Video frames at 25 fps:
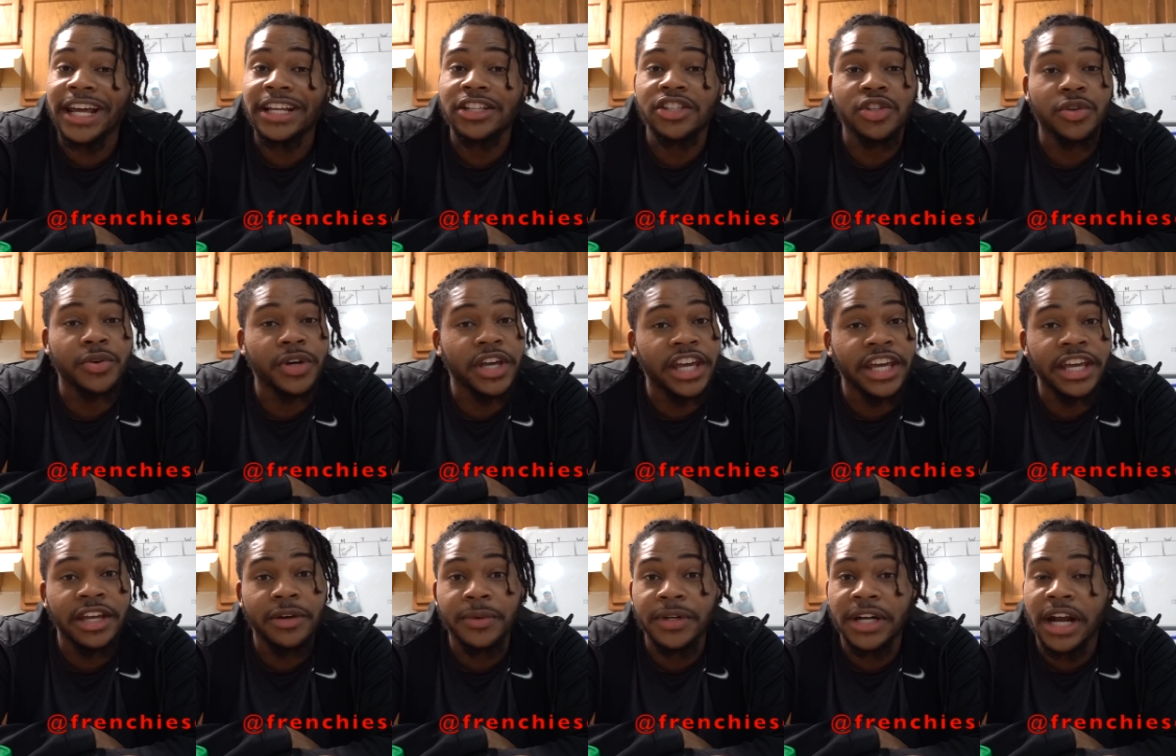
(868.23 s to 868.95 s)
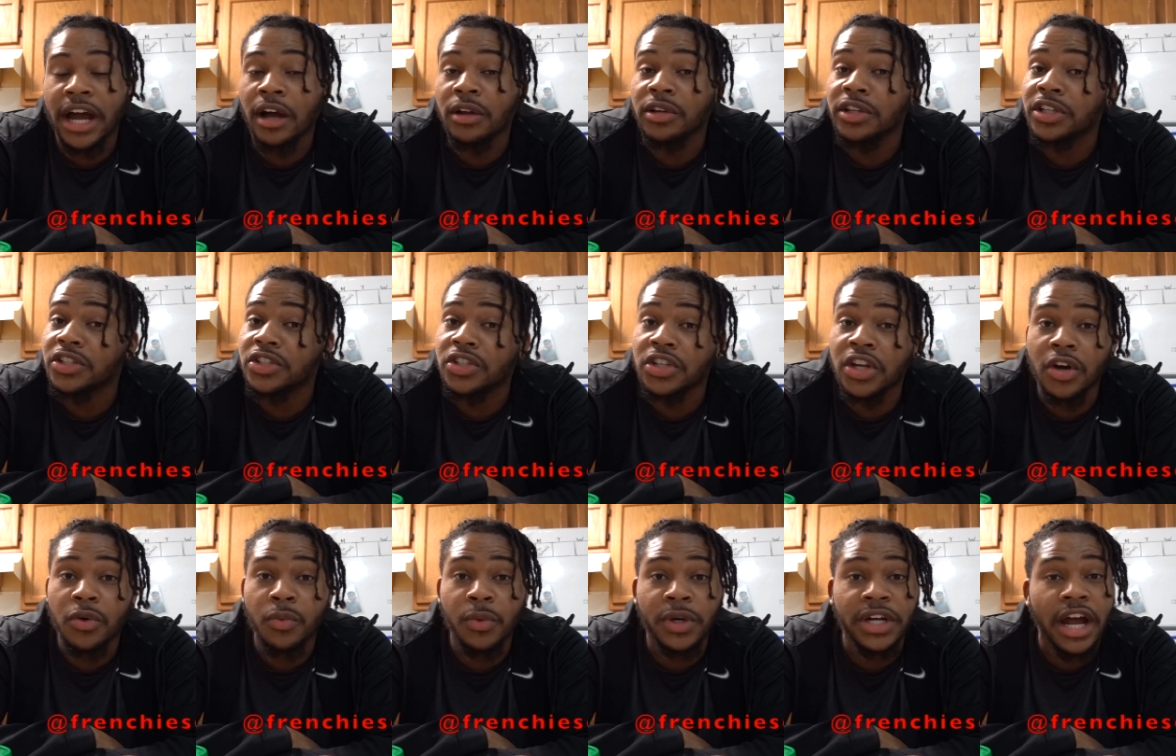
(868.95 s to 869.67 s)
your head with all
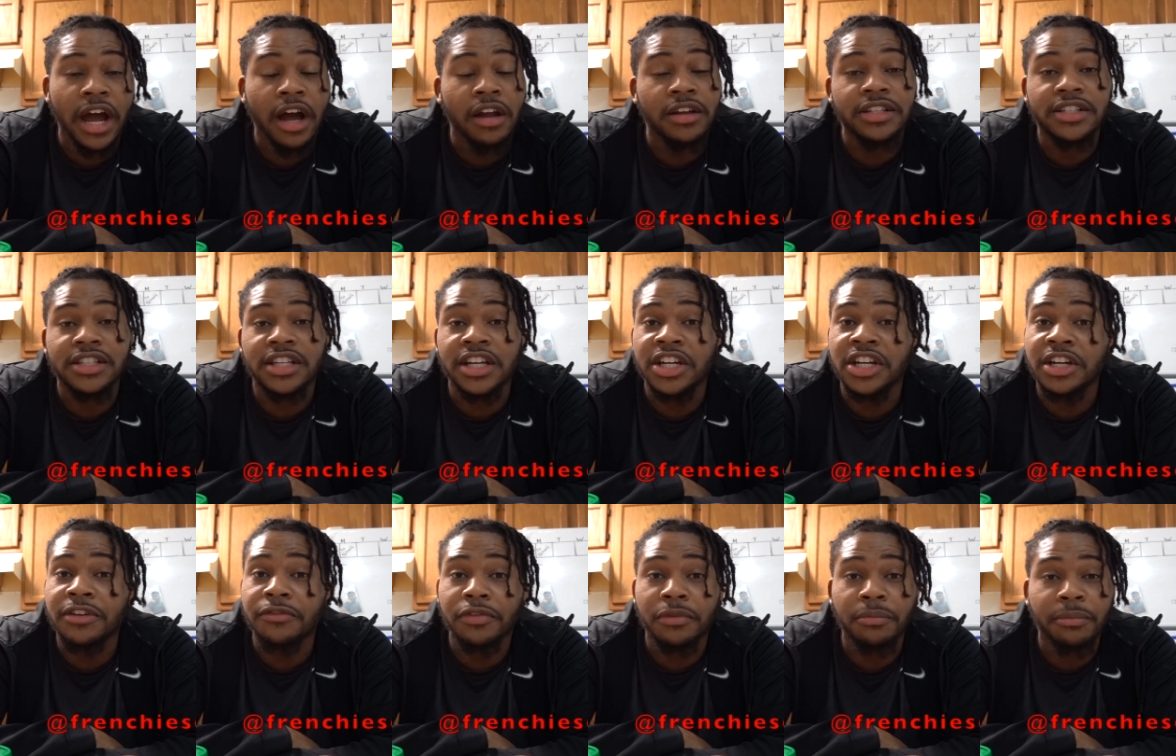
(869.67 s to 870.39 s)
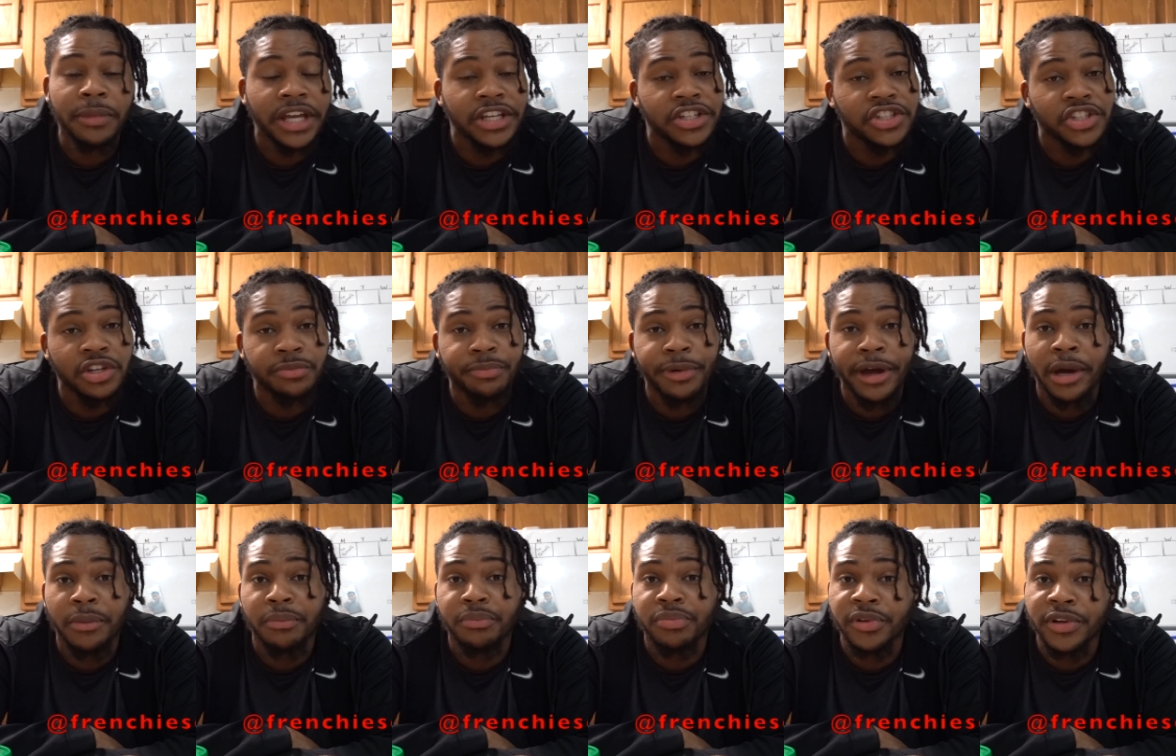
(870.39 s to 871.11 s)
this good information
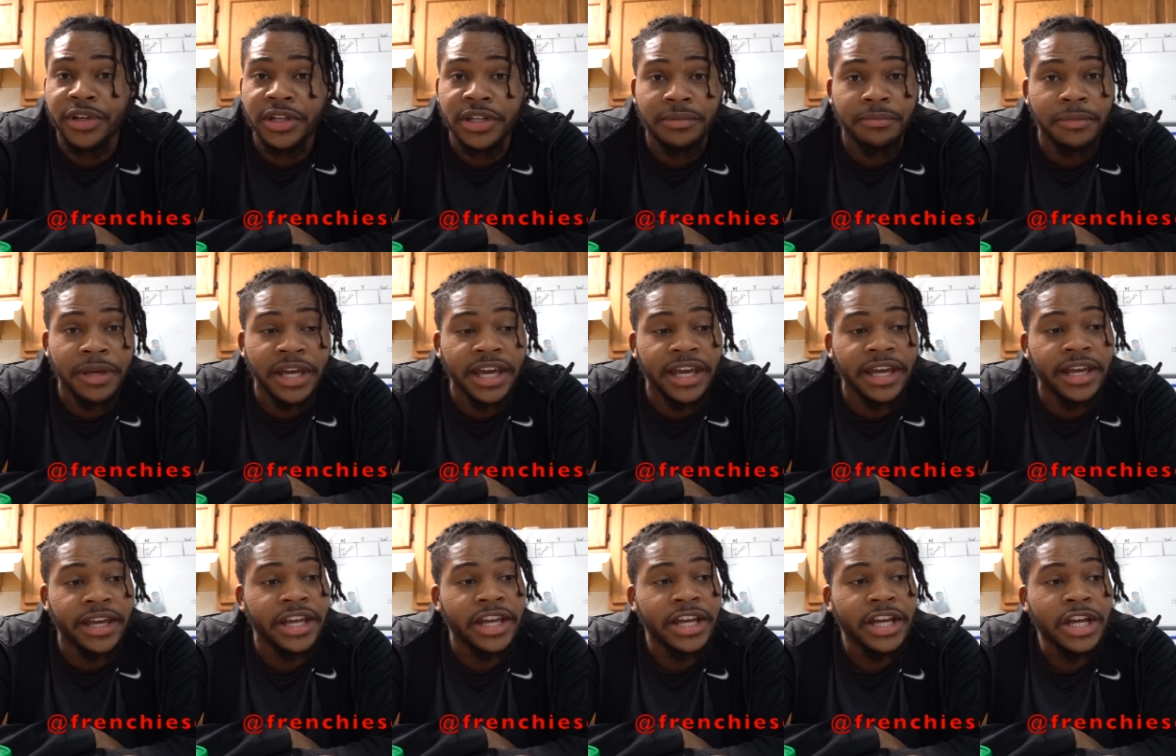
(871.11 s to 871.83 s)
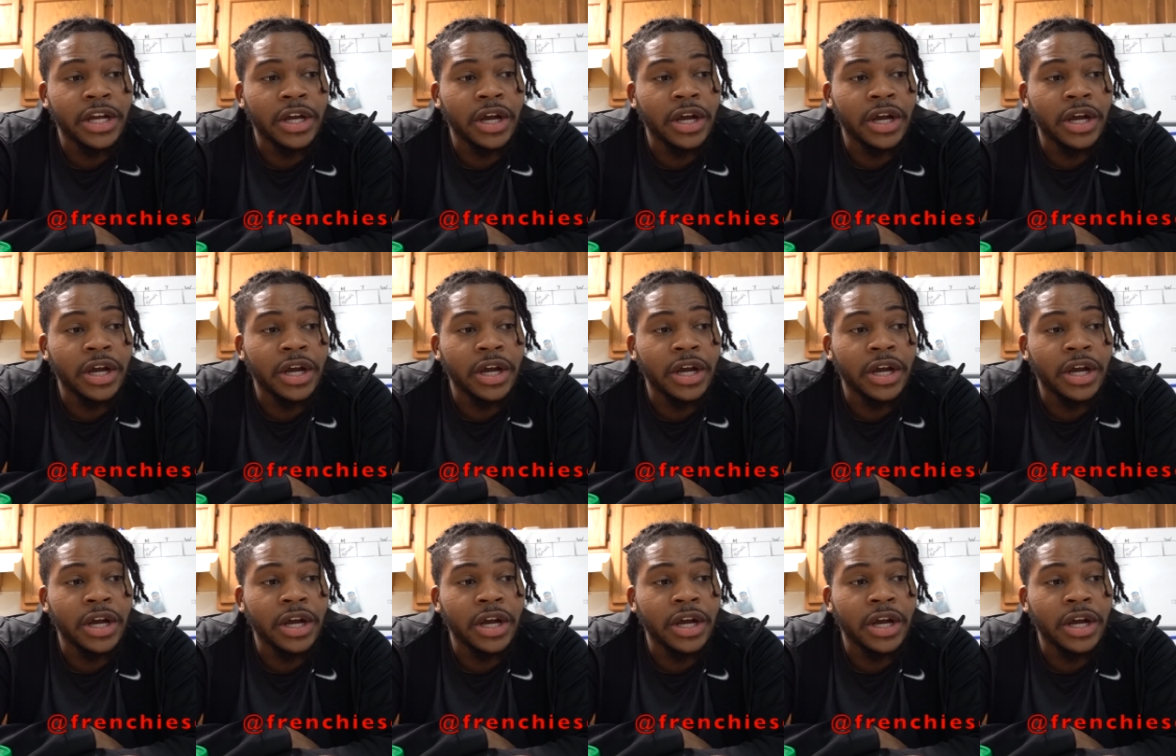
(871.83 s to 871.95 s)
about breeding, man.